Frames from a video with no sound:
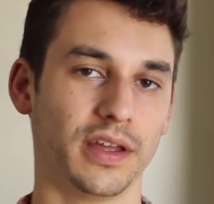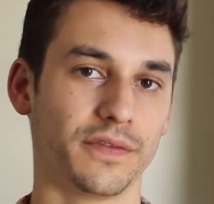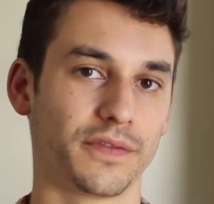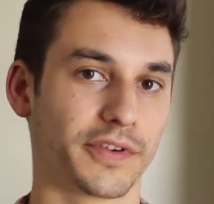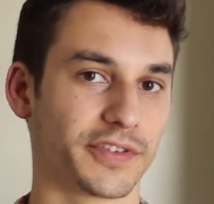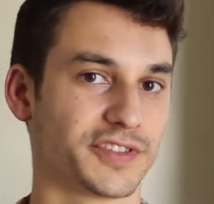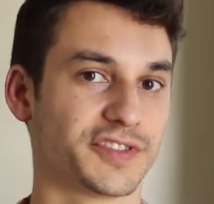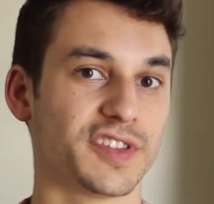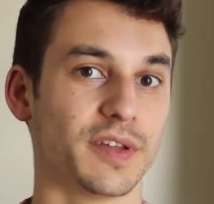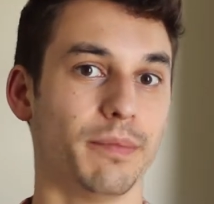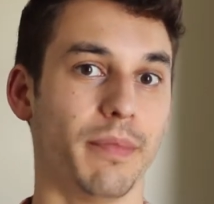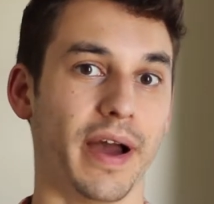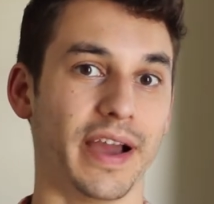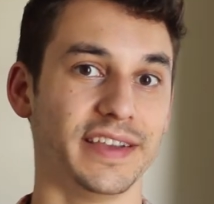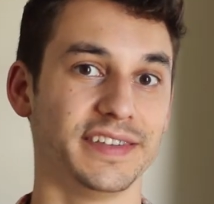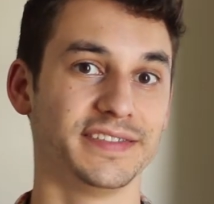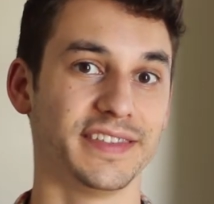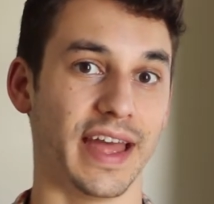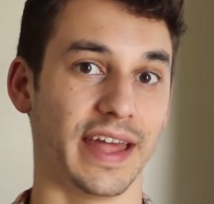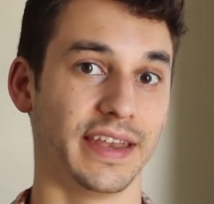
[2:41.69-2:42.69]
versus the
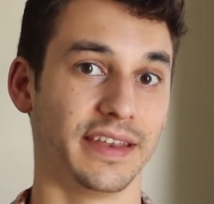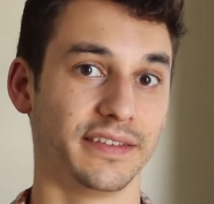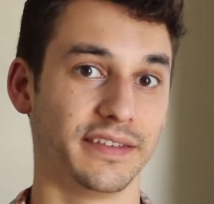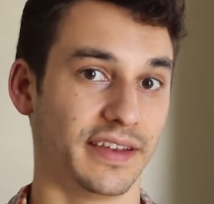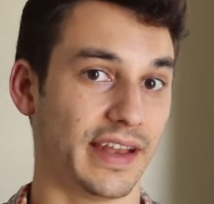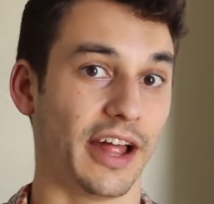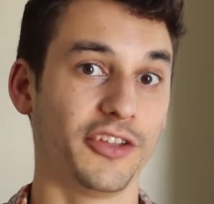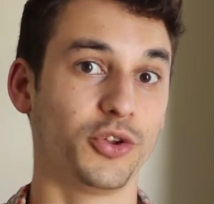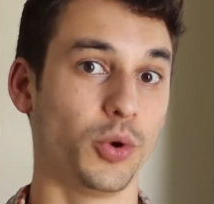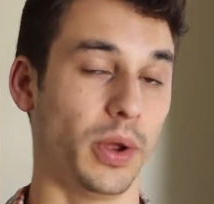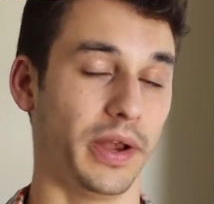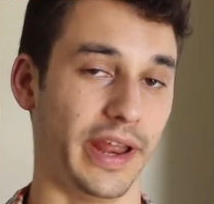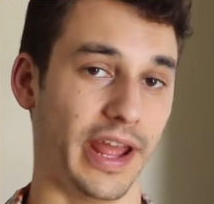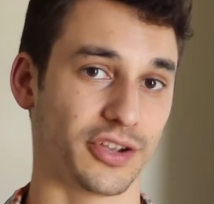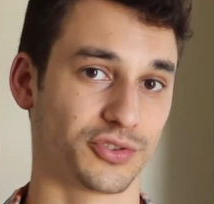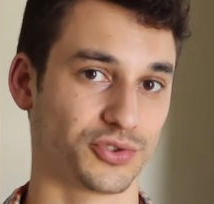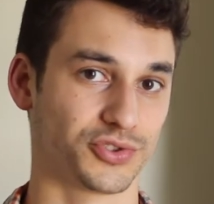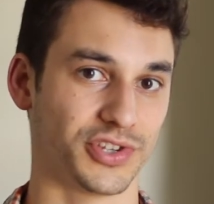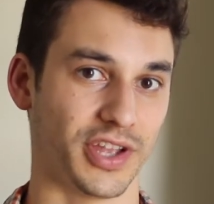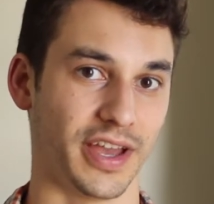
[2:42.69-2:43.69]
mice that did not do any
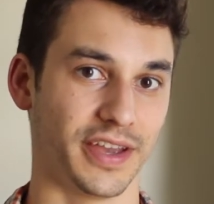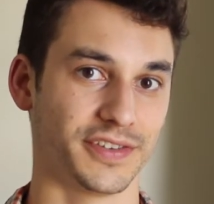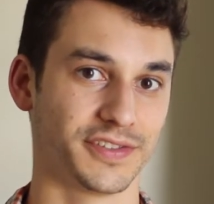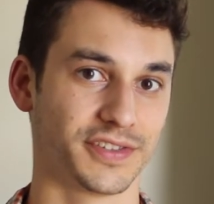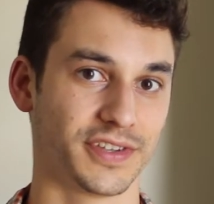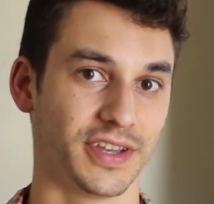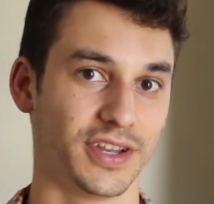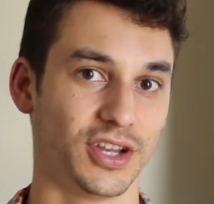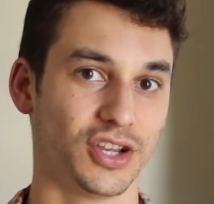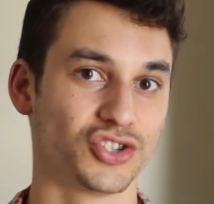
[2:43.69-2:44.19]
exercise.